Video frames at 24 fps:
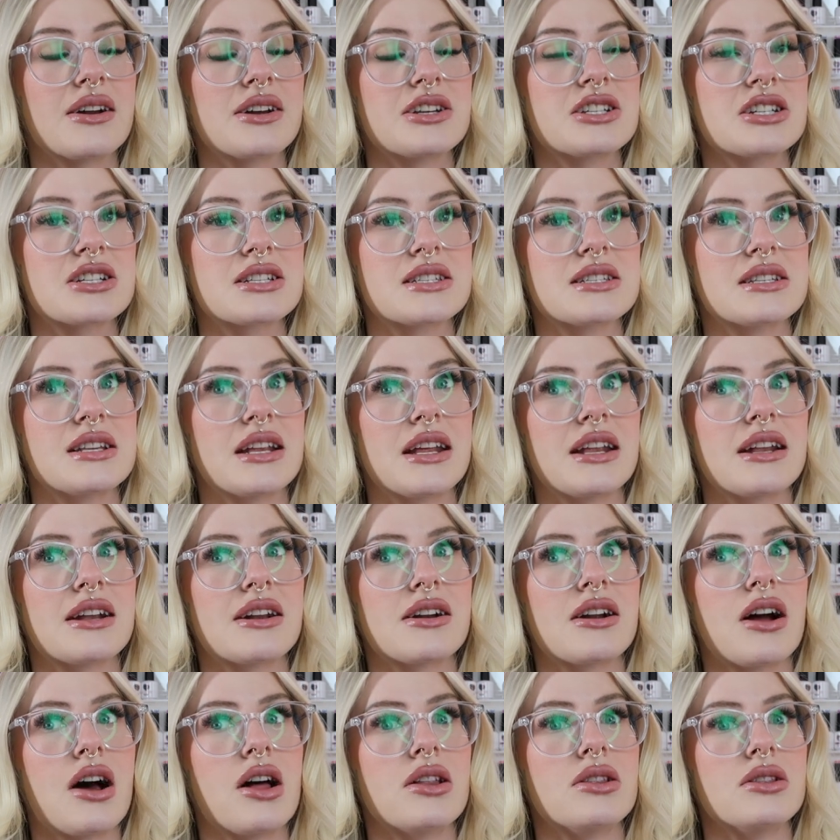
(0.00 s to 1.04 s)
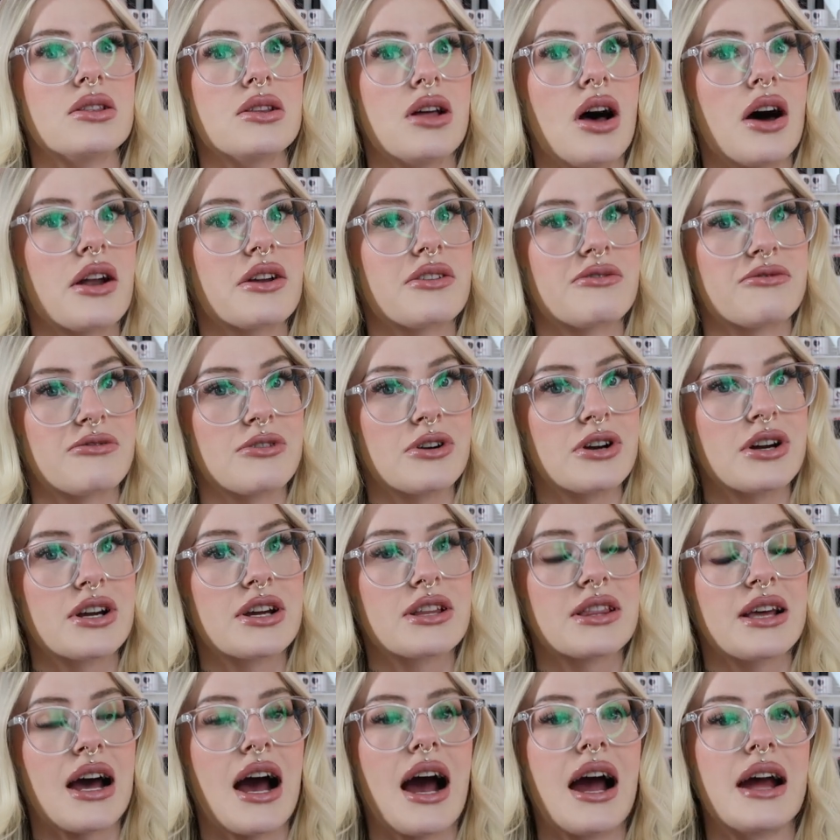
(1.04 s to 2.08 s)
just needed a lot of
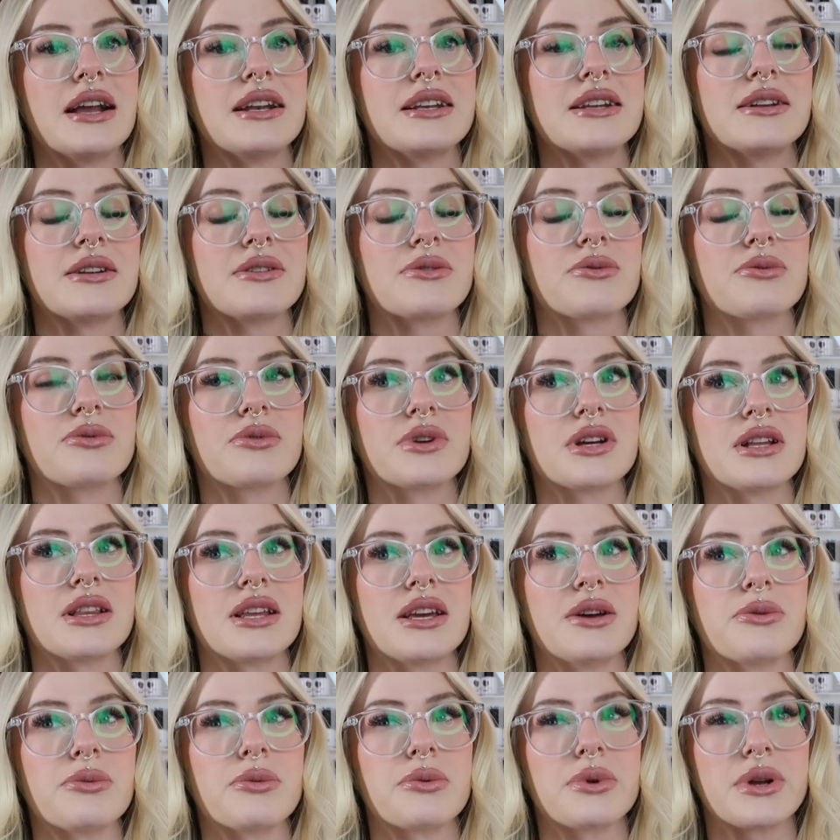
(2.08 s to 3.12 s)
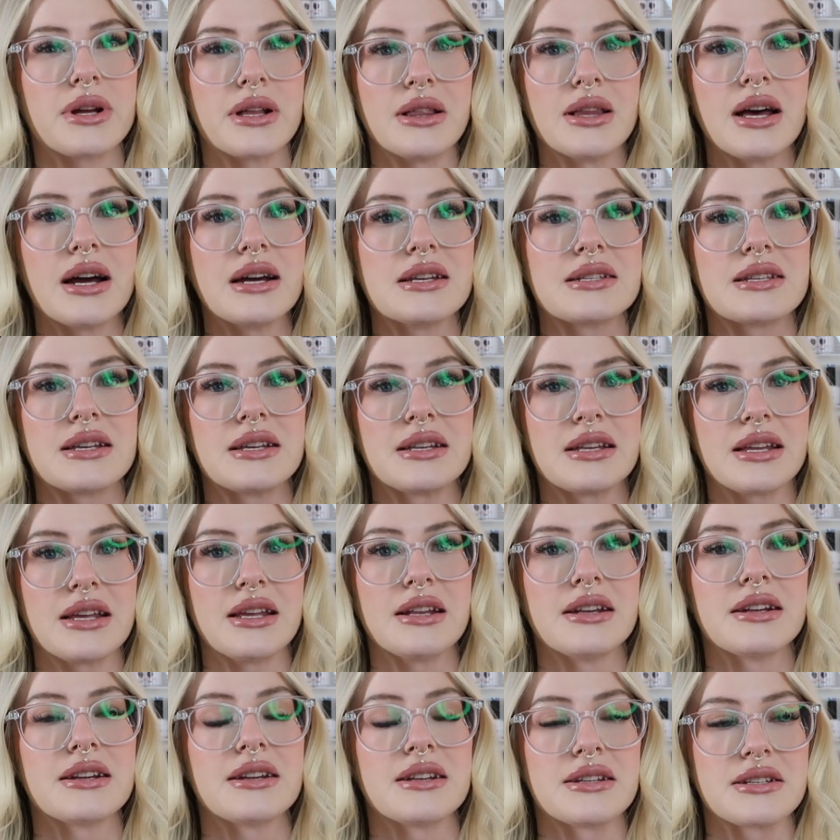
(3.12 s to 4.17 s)
work that I didn't really realize it
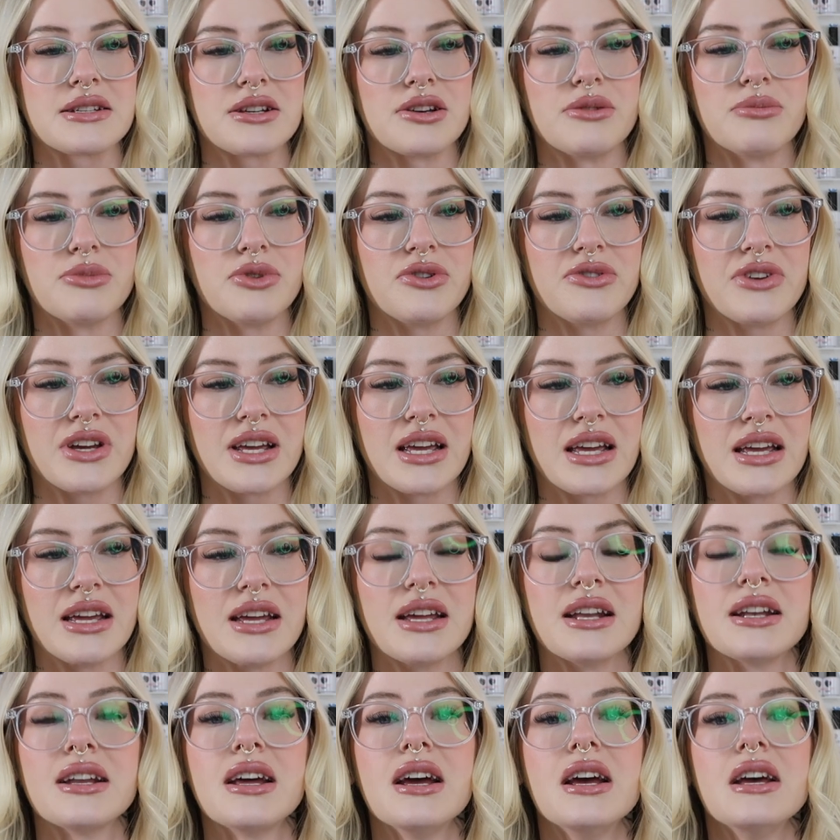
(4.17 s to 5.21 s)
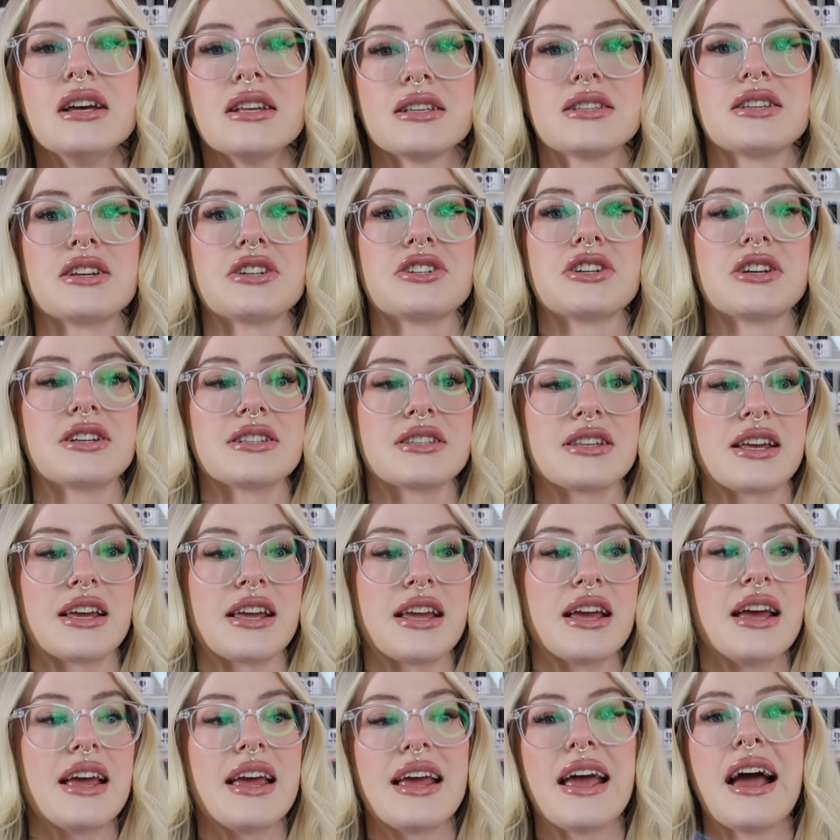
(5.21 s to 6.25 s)
needed until moving in, such as, like,
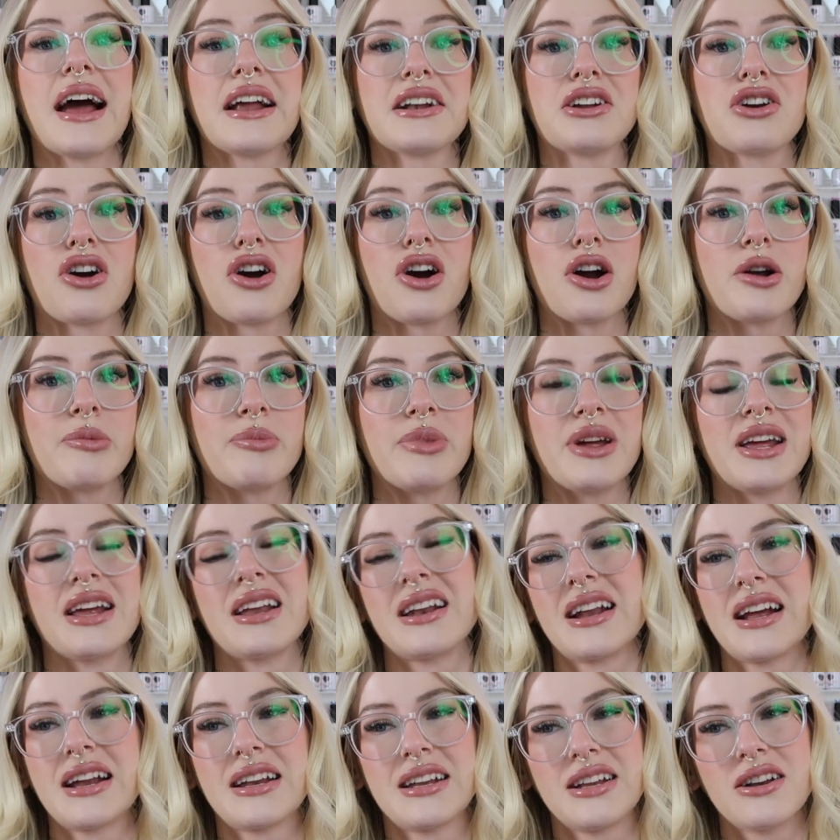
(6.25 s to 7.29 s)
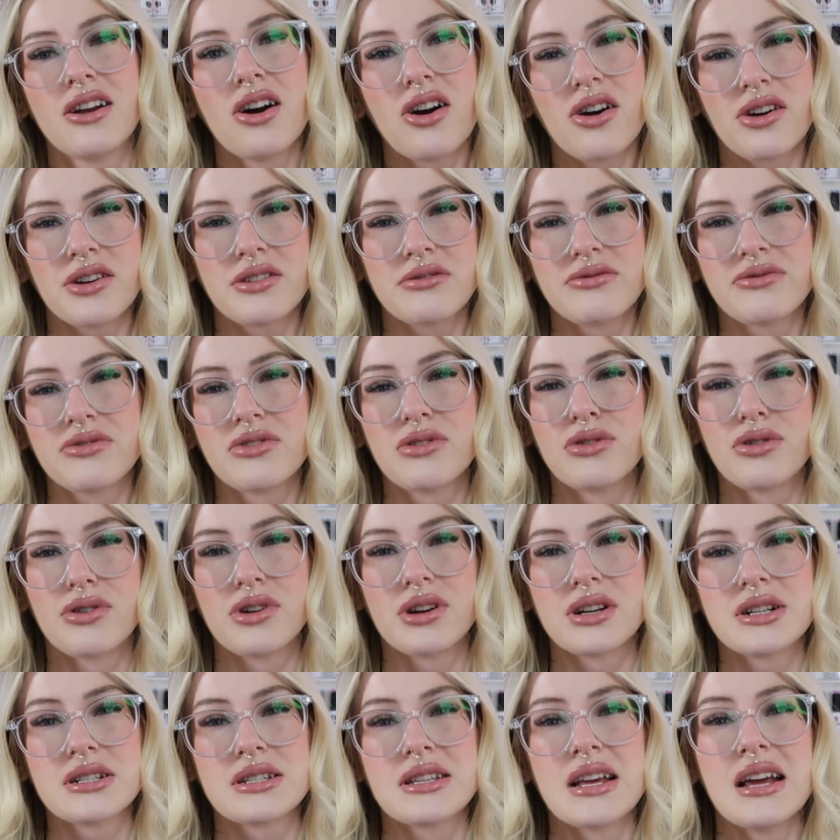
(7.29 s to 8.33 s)
it had carpet and I need hard
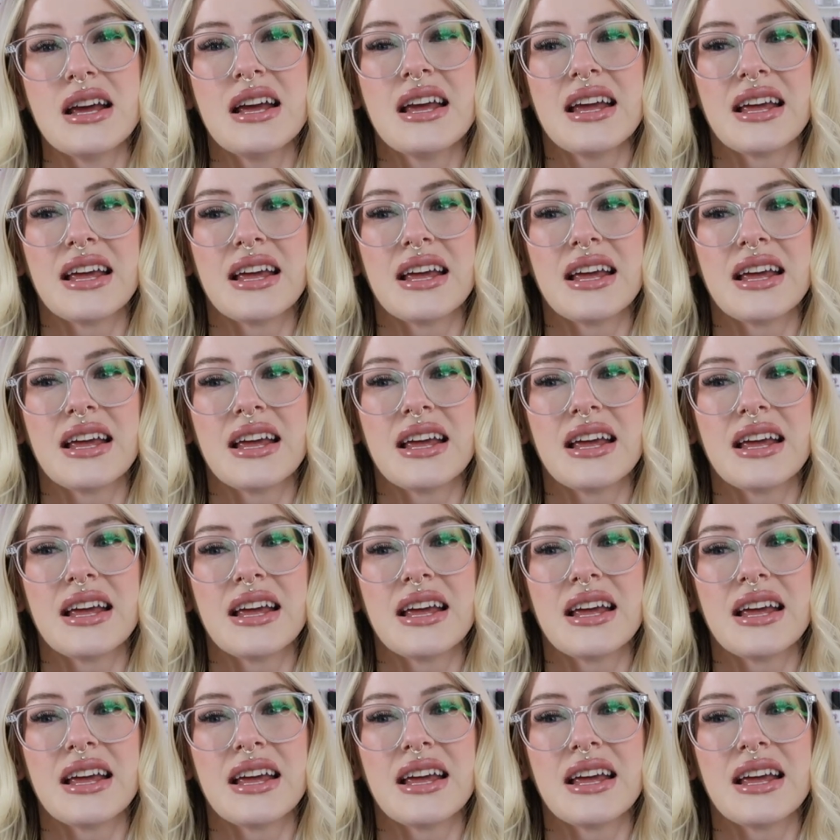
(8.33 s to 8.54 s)
floors.